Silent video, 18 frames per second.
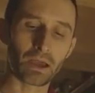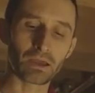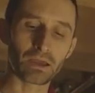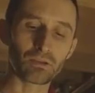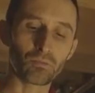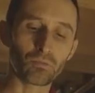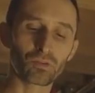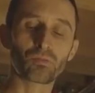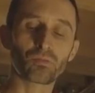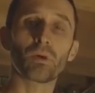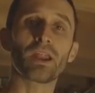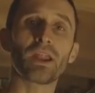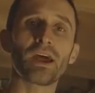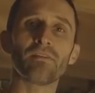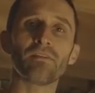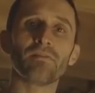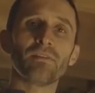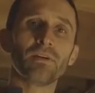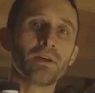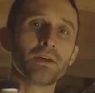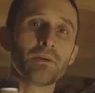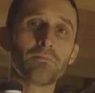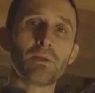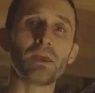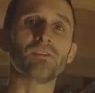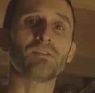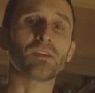Uh, you just want to have
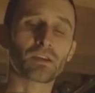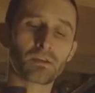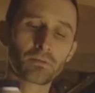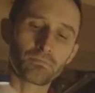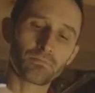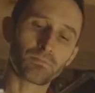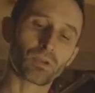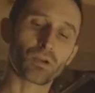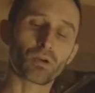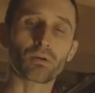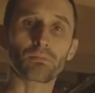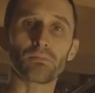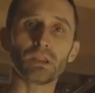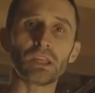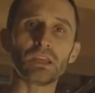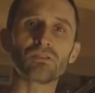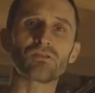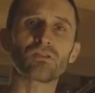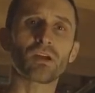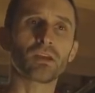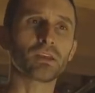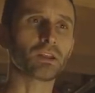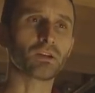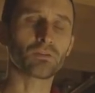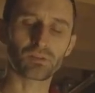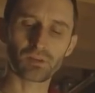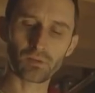basic, pure bleach, so,
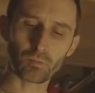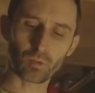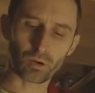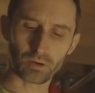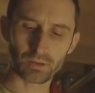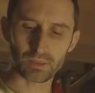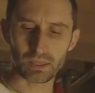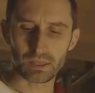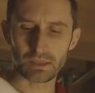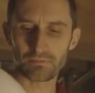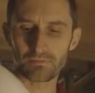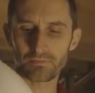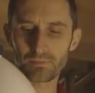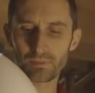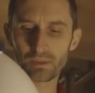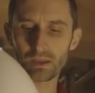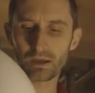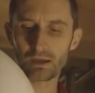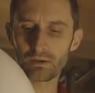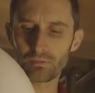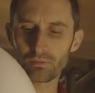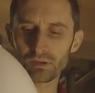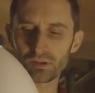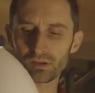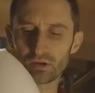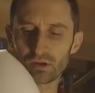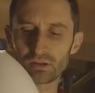you know, somewhere in the uh,
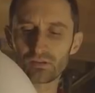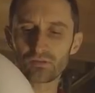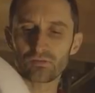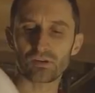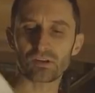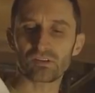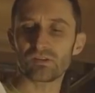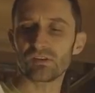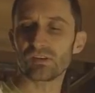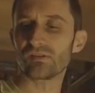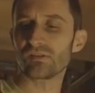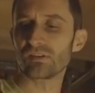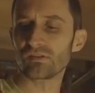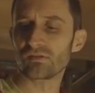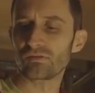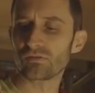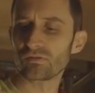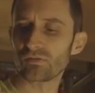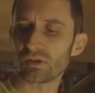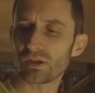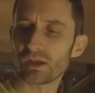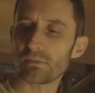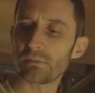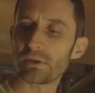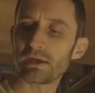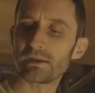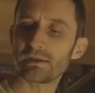what's the concentration these things usually
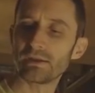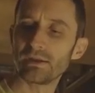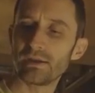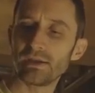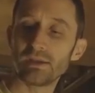come at?